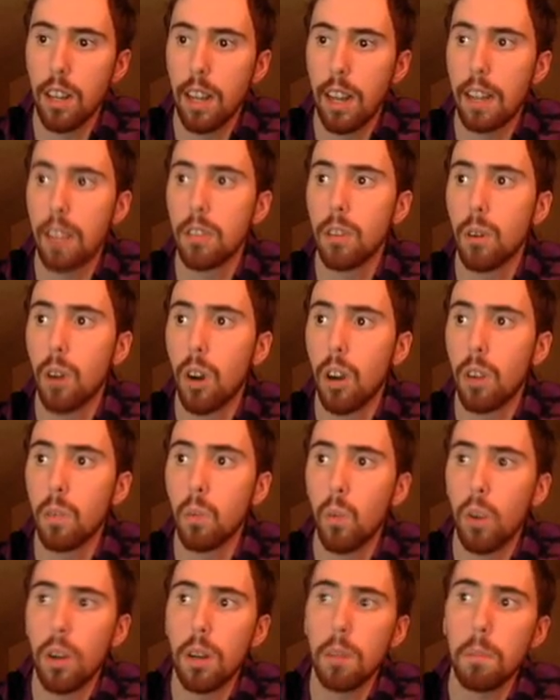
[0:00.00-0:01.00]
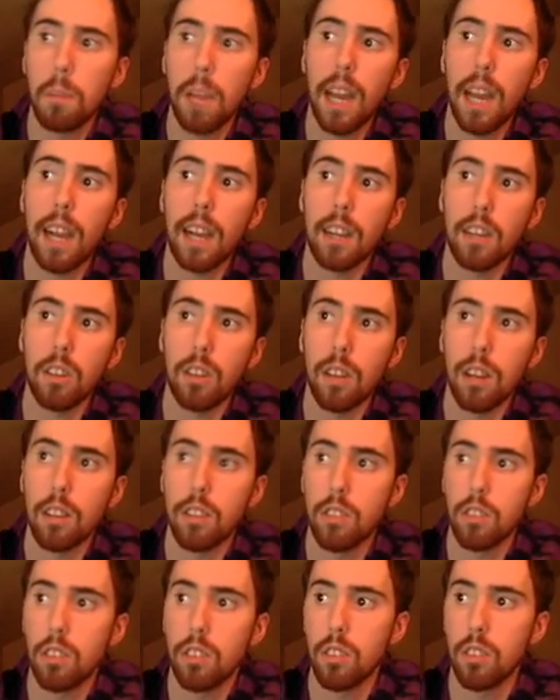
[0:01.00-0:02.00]
And so on one pack, you
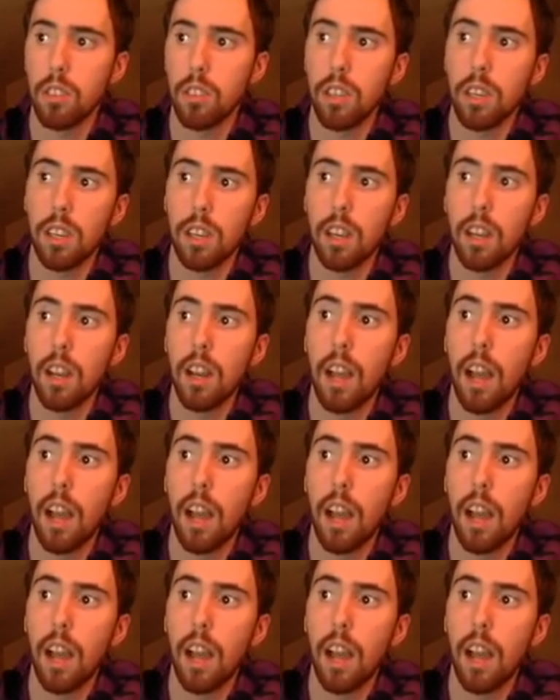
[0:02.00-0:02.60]
guys see,